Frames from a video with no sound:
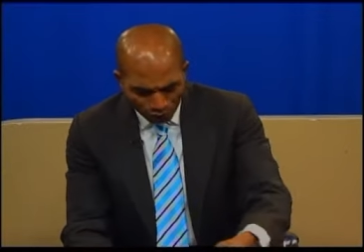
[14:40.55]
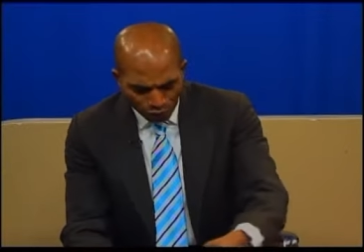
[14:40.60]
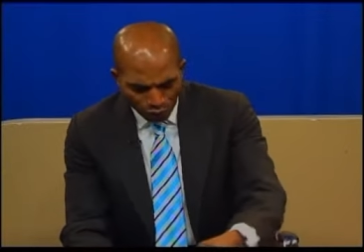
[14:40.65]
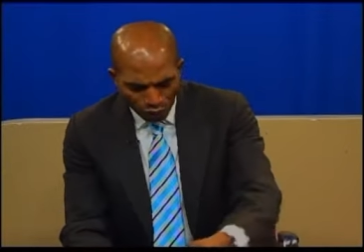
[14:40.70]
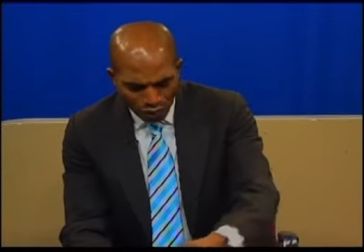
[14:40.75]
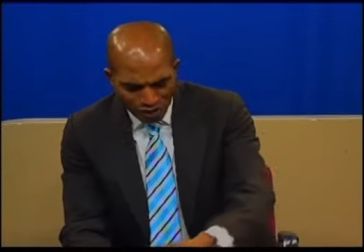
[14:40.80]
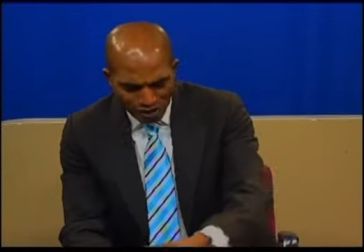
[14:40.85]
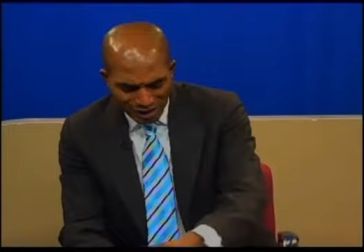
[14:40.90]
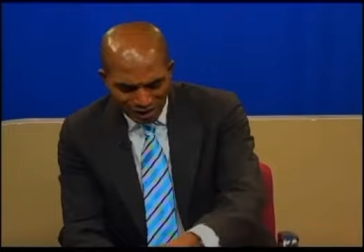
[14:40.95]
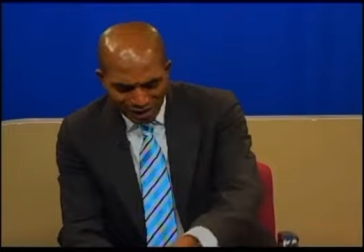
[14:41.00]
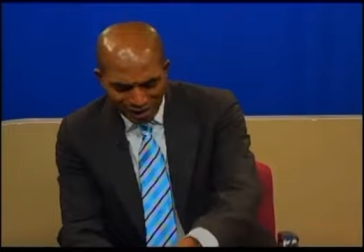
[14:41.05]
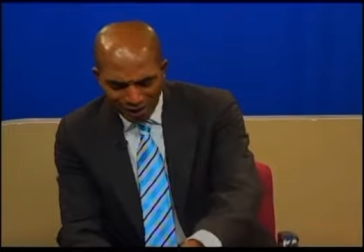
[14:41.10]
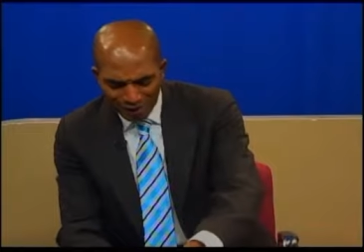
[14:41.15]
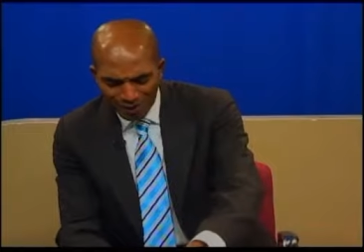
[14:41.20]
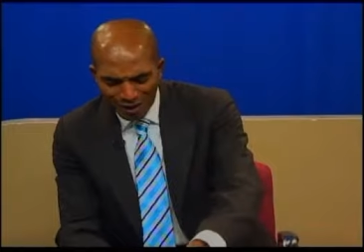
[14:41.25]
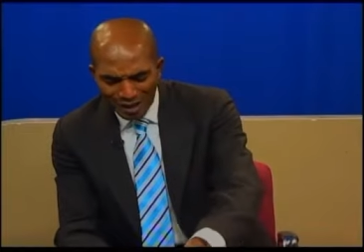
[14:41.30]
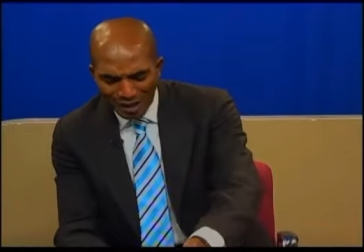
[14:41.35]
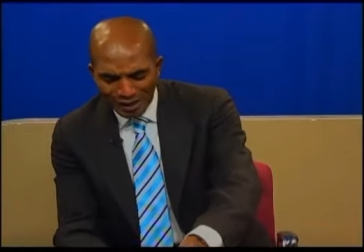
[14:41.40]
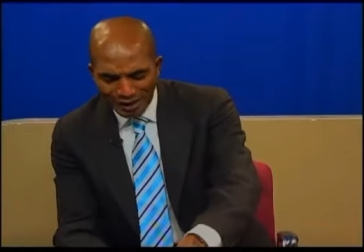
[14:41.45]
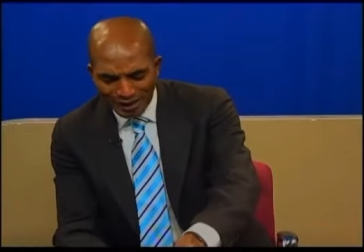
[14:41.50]
Hosea,
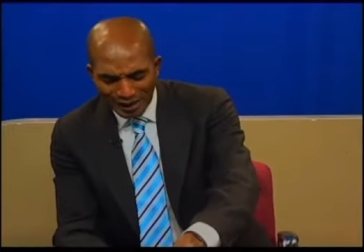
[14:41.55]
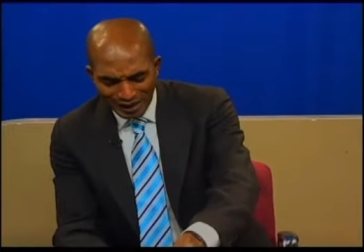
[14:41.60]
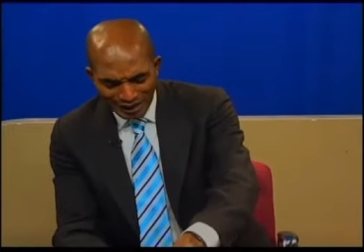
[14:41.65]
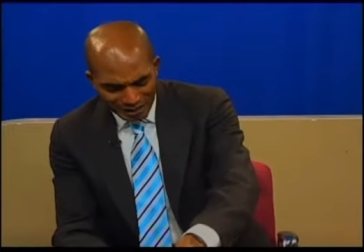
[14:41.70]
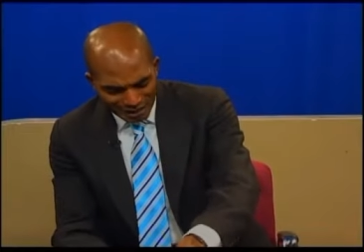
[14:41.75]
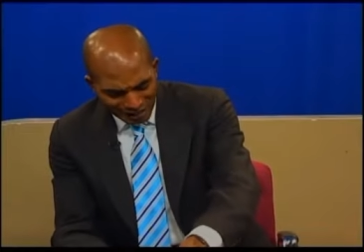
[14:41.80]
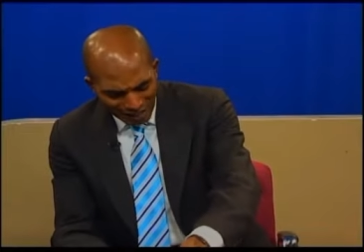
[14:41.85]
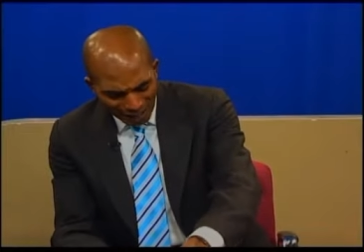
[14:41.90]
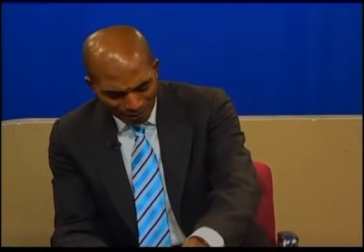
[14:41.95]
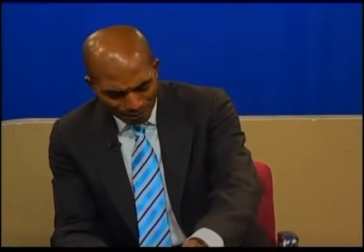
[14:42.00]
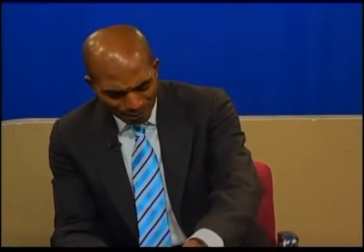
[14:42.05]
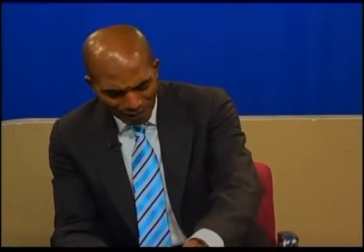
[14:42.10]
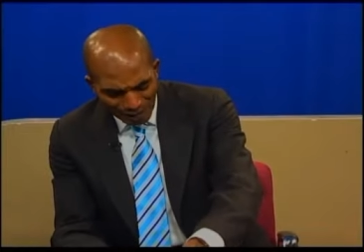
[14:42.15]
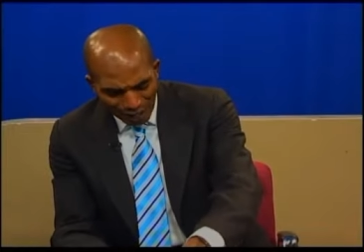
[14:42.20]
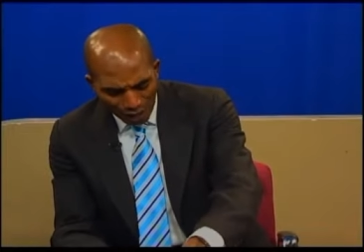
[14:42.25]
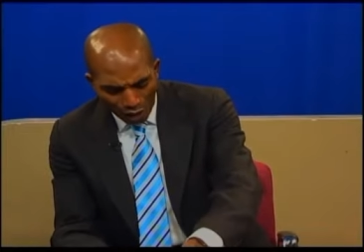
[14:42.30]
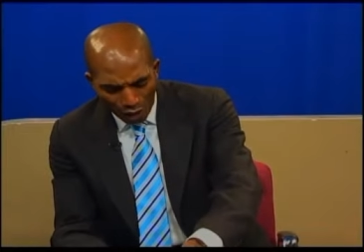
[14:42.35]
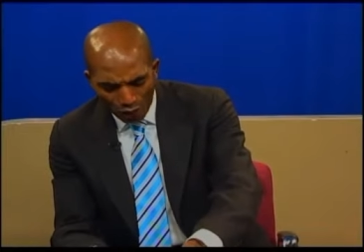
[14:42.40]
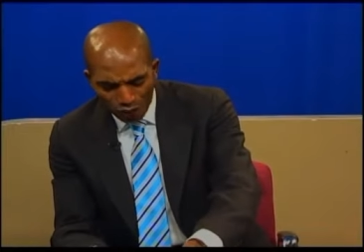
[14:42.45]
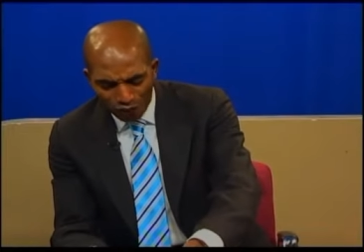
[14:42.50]
the chapter
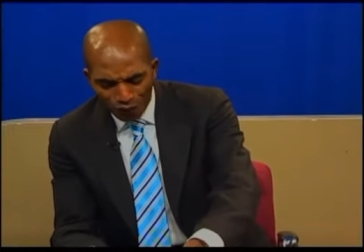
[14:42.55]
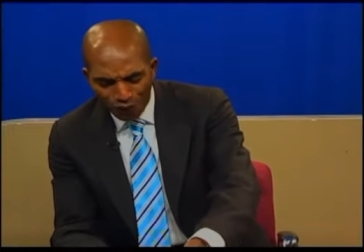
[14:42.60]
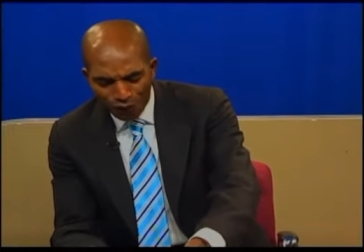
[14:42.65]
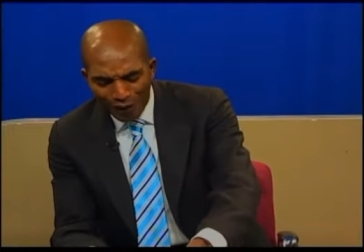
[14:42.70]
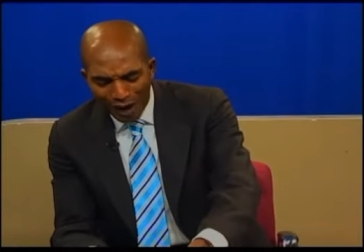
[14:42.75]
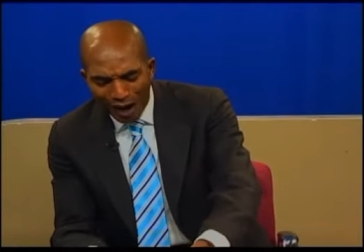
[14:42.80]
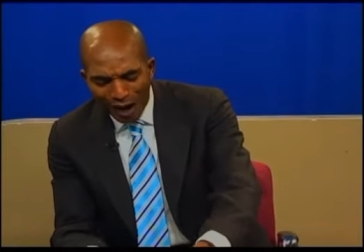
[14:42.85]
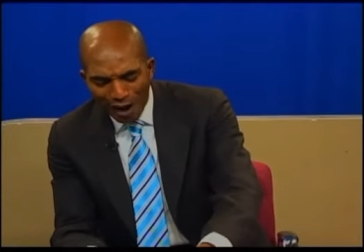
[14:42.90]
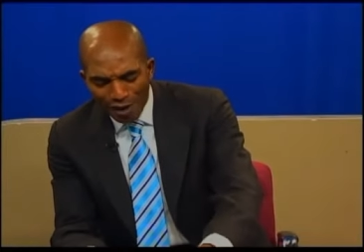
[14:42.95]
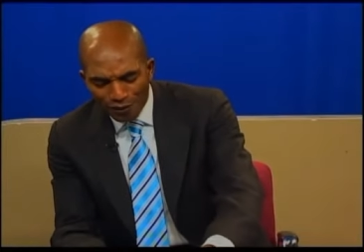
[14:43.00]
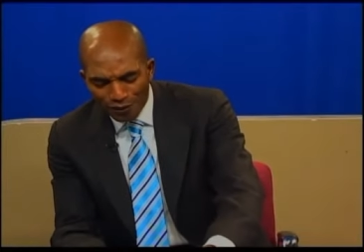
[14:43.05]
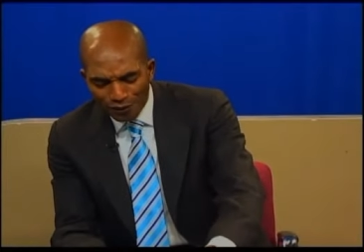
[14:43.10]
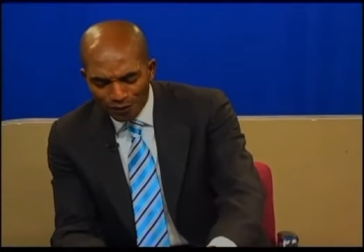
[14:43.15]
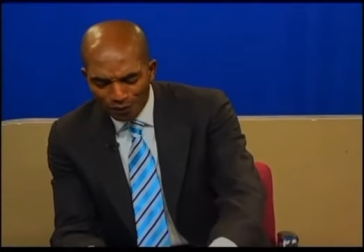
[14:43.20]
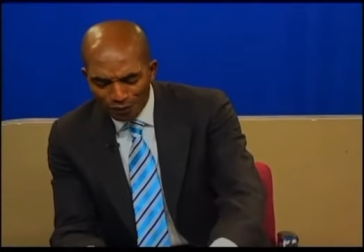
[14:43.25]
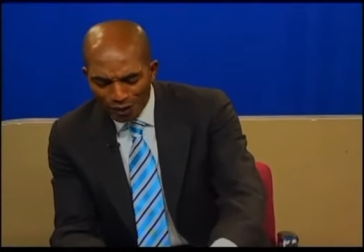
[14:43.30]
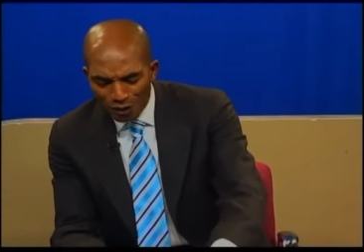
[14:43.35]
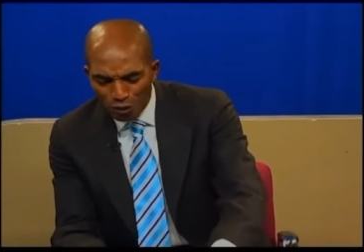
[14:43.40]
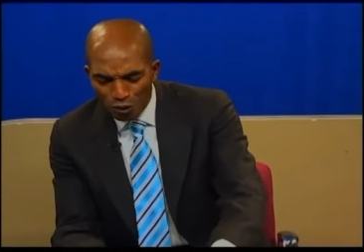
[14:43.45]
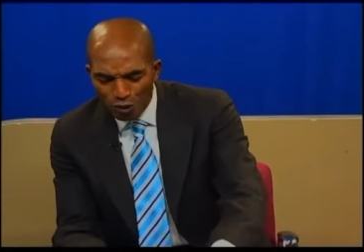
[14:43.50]
of 5,
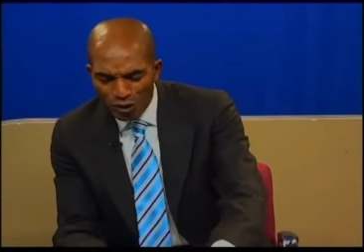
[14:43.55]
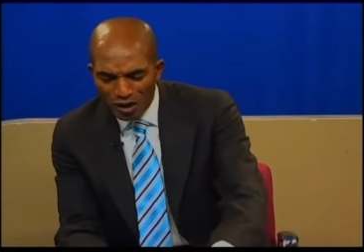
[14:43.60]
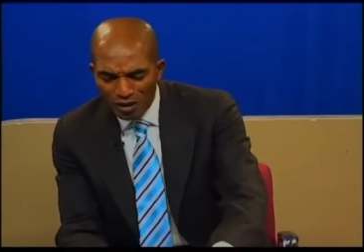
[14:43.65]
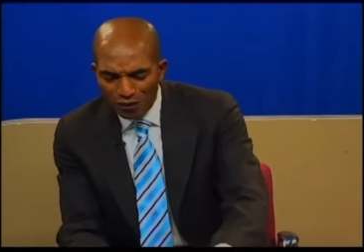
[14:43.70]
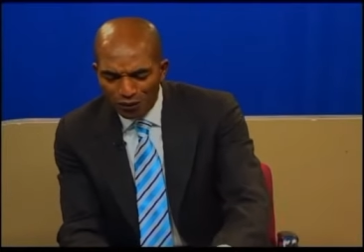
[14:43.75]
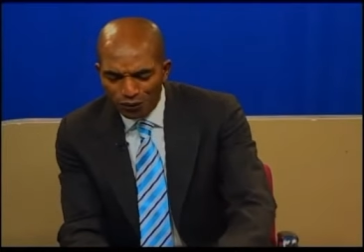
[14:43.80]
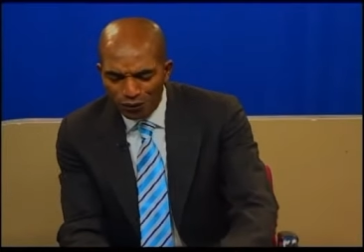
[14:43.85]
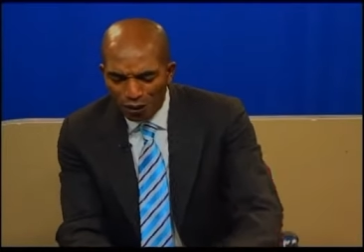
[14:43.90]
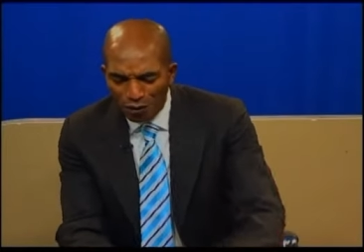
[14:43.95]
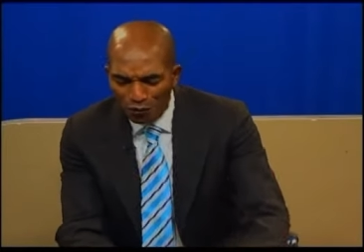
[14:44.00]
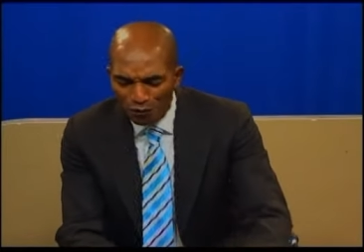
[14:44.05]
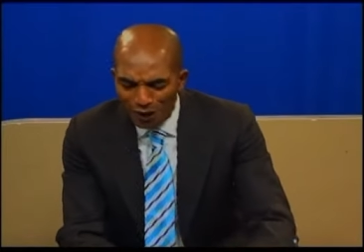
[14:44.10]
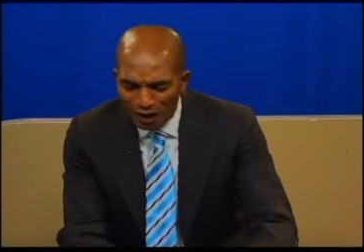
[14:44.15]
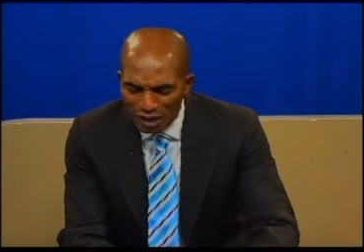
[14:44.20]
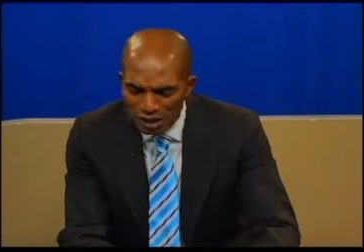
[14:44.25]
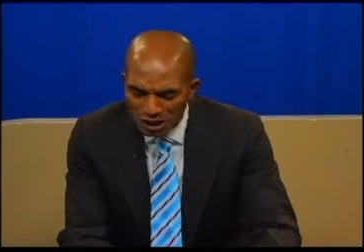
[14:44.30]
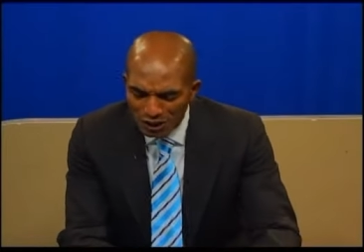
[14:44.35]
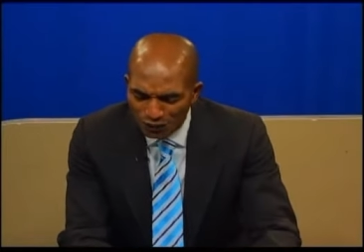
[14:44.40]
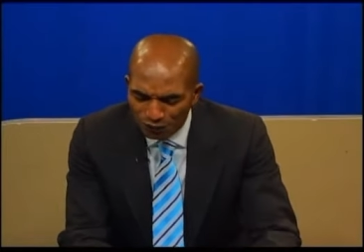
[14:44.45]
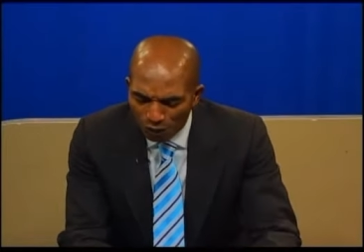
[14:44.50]
reading from
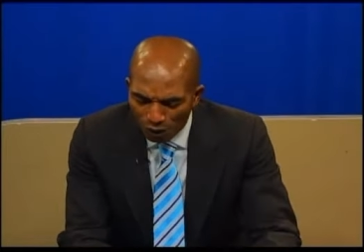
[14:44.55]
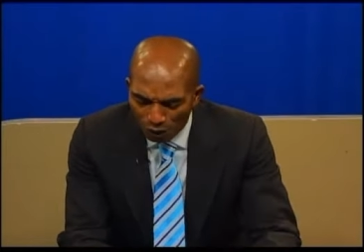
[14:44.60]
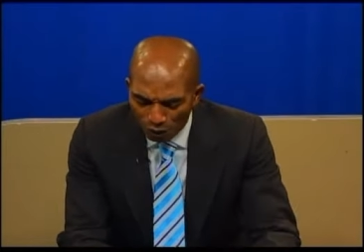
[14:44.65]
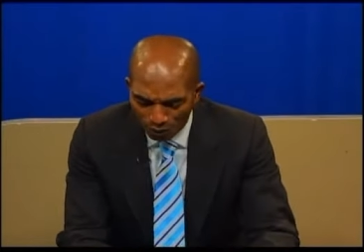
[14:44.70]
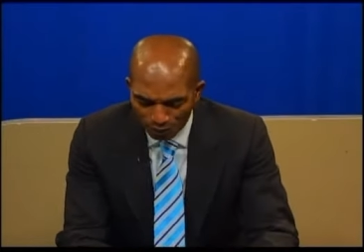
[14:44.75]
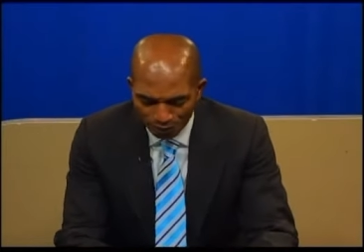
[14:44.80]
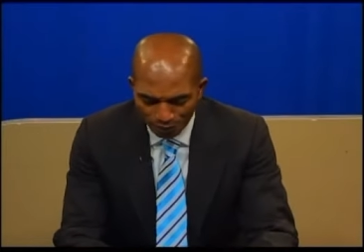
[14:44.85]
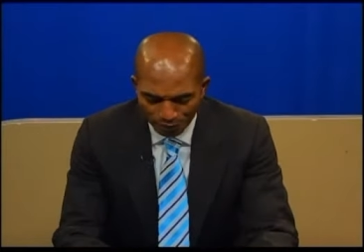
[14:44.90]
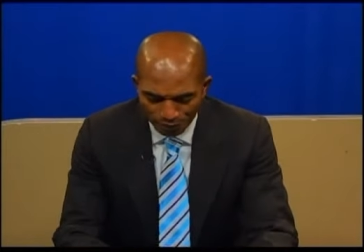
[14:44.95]
verse 4.